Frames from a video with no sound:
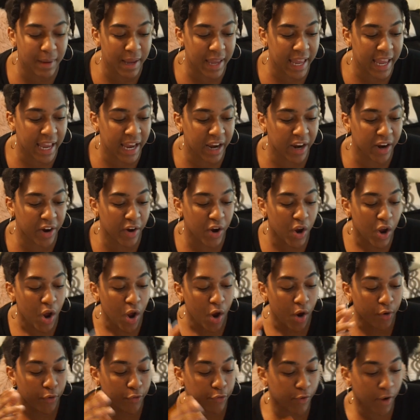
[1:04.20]
my hair
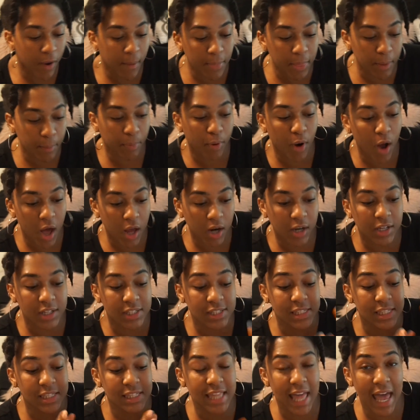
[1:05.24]
from the products
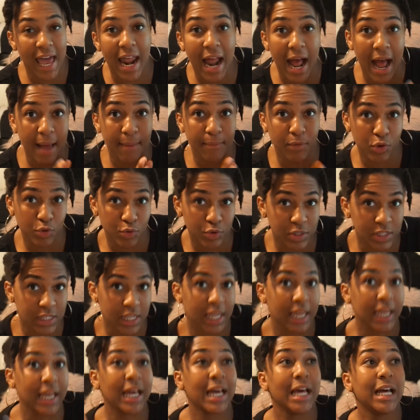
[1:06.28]
that I'm
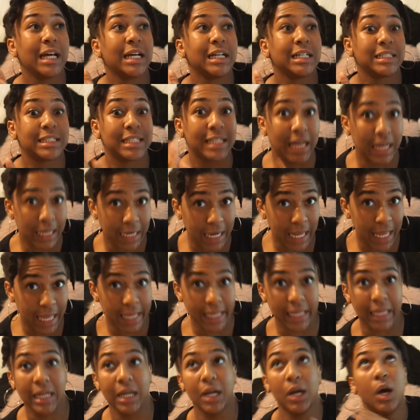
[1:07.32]
using today.